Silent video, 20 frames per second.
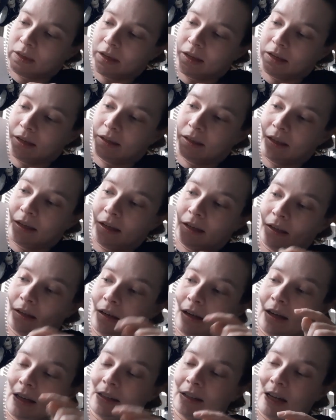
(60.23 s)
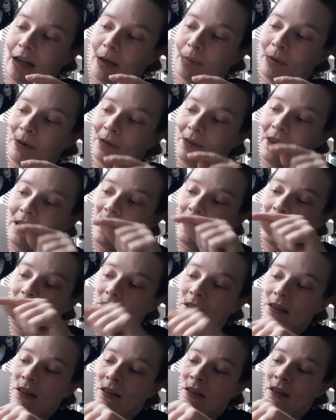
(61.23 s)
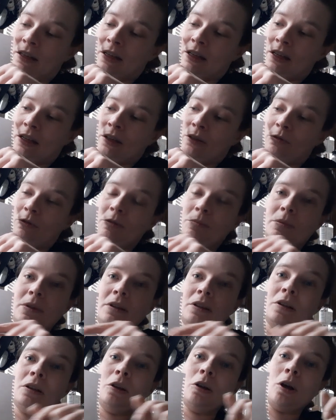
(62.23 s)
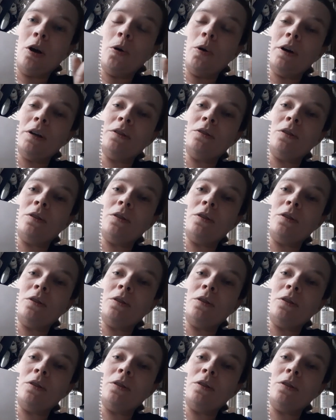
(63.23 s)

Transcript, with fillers: and then on top of that would be go a